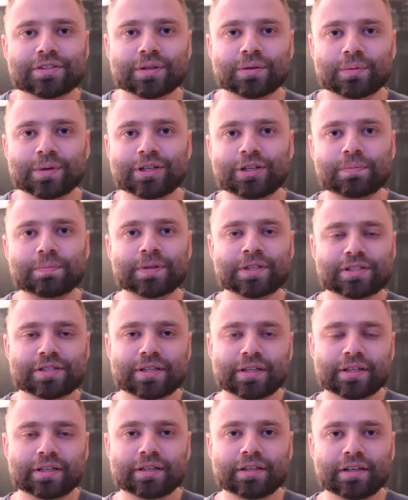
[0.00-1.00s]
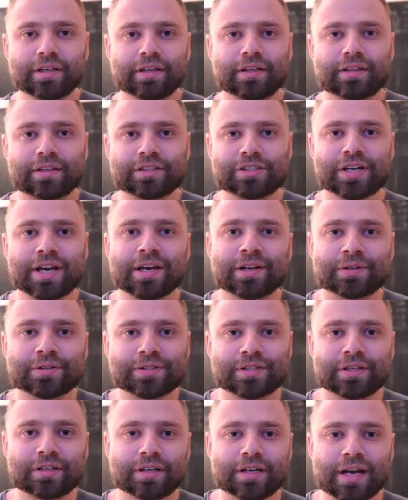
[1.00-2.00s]
So when you push the
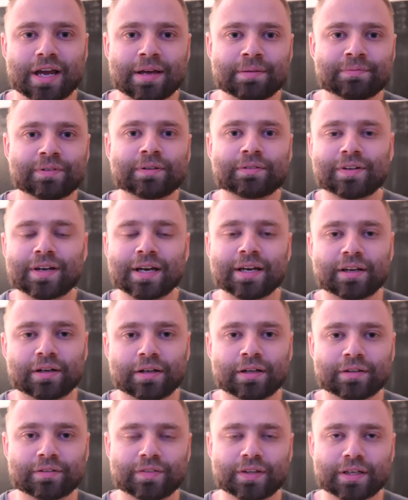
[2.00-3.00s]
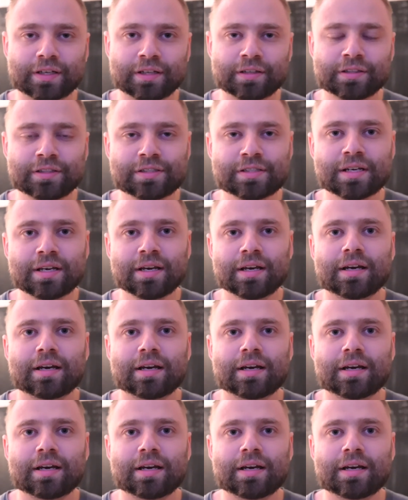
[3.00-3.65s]
shadows, you're amplifying all of the colors,